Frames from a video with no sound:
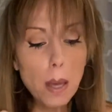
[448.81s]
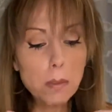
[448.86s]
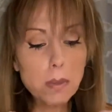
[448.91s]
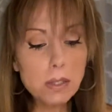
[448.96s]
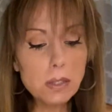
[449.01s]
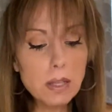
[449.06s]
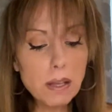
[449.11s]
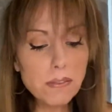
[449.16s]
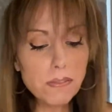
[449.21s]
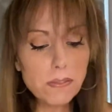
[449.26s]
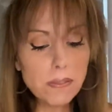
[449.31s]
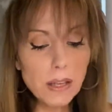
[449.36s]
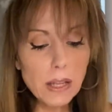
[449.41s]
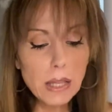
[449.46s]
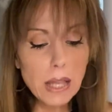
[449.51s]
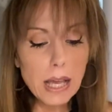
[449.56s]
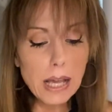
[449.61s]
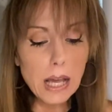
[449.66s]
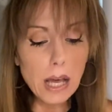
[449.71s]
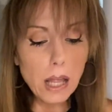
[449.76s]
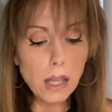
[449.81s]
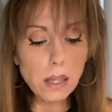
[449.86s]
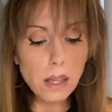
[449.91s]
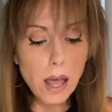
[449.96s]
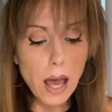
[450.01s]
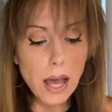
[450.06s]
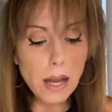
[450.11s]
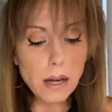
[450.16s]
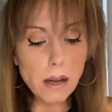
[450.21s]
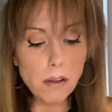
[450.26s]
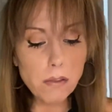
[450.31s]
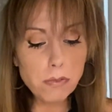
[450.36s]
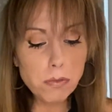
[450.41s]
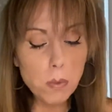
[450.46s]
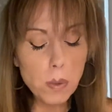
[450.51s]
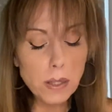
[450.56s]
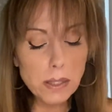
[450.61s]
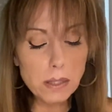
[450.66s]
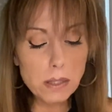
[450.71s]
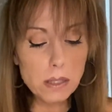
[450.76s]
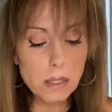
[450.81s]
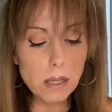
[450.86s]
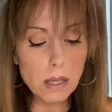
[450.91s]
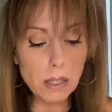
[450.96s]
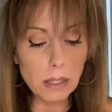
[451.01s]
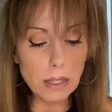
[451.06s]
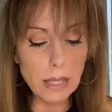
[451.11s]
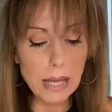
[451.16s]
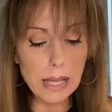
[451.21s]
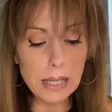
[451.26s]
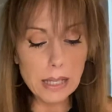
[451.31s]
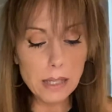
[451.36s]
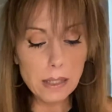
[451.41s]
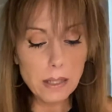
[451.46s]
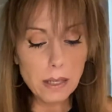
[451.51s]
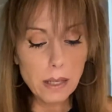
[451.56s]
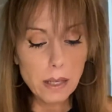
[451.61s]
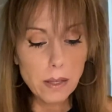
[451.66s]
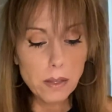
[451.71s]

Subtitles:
because I feel like a lot of what's like